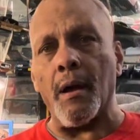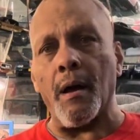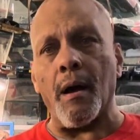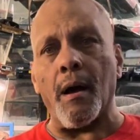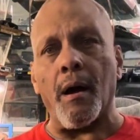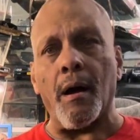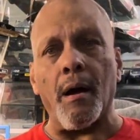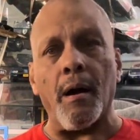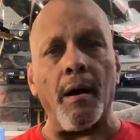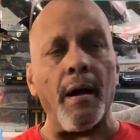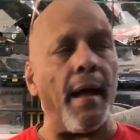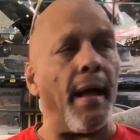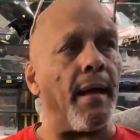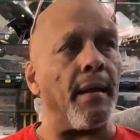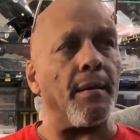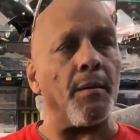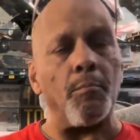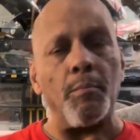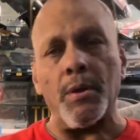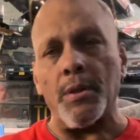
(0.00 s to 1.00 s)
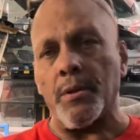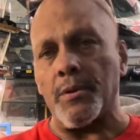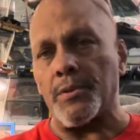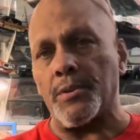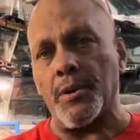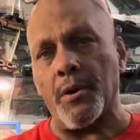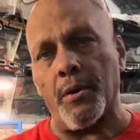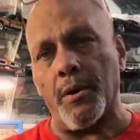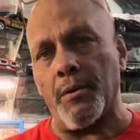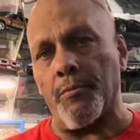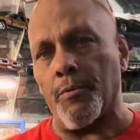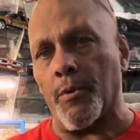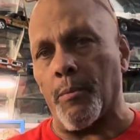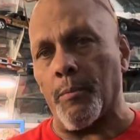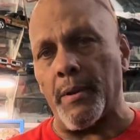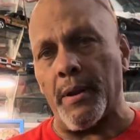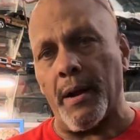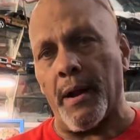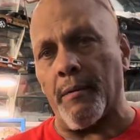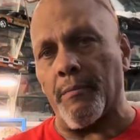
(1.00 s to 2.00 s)
and the military room
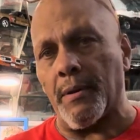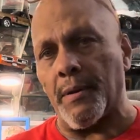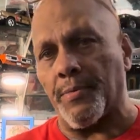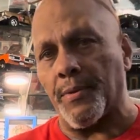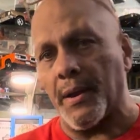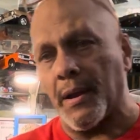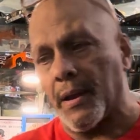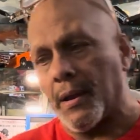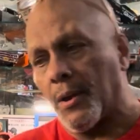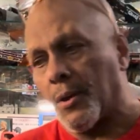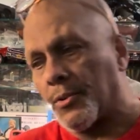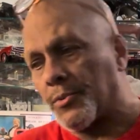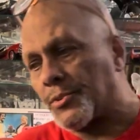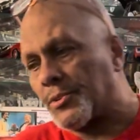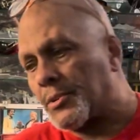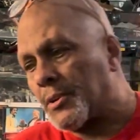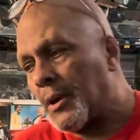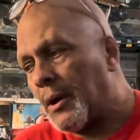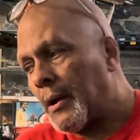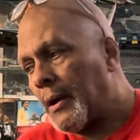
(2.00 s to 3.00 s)
and everything else,